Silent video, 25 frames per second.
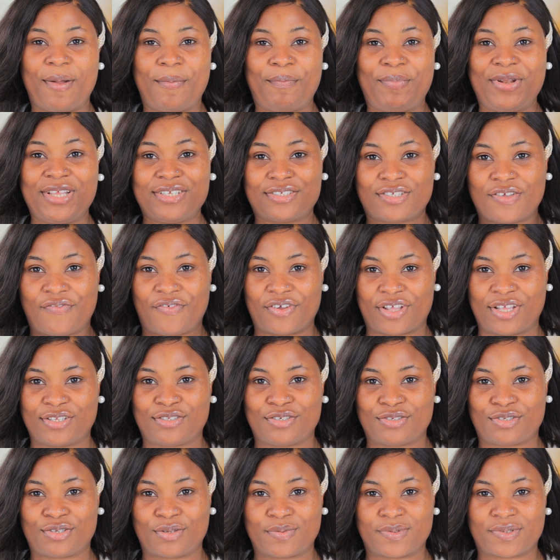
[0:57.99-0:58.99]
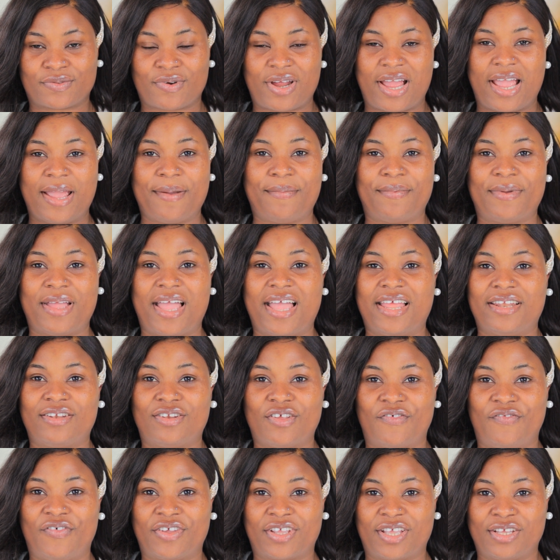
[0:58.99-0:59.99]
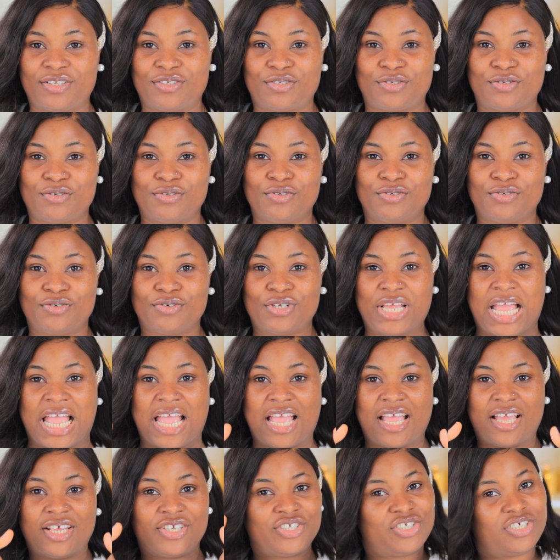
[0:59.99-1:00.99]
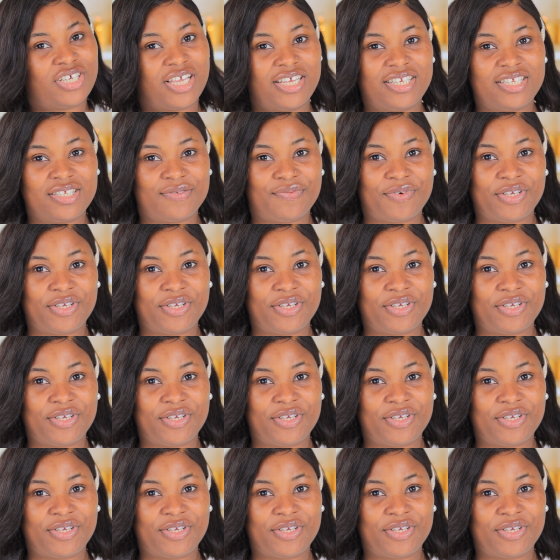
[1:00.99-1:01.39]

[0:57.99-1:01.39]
Please don't forget to subscribe and don't forget to share this